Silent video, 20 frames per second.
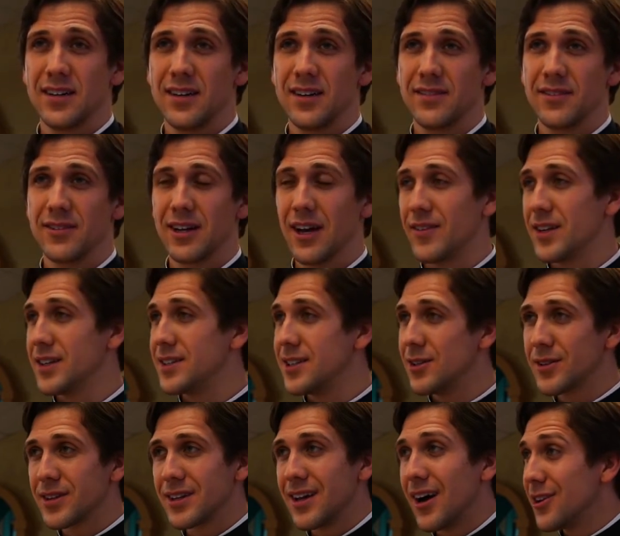If you're having to deal
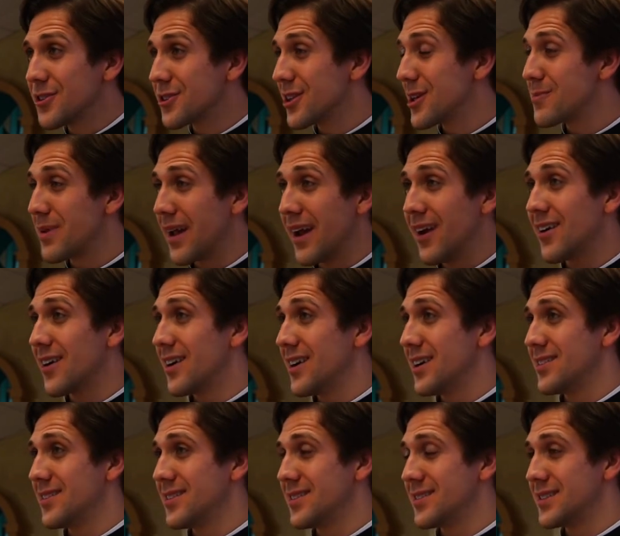with an elderly parent,
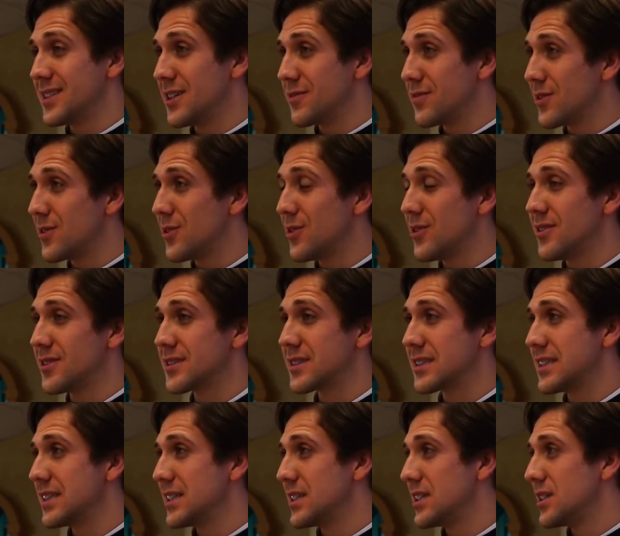it's difficult,
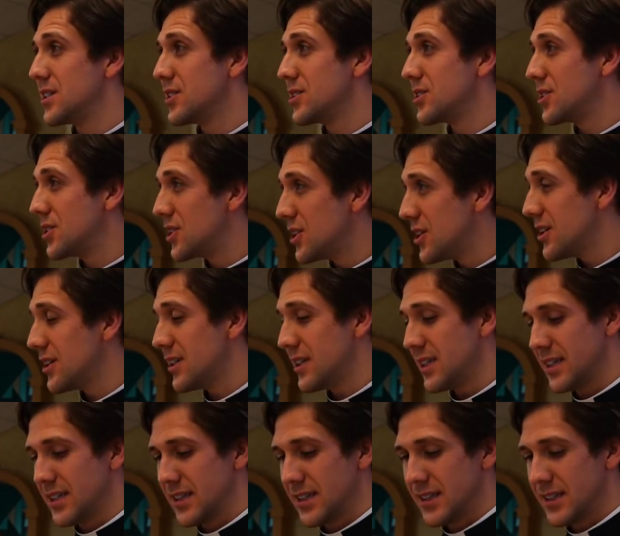good.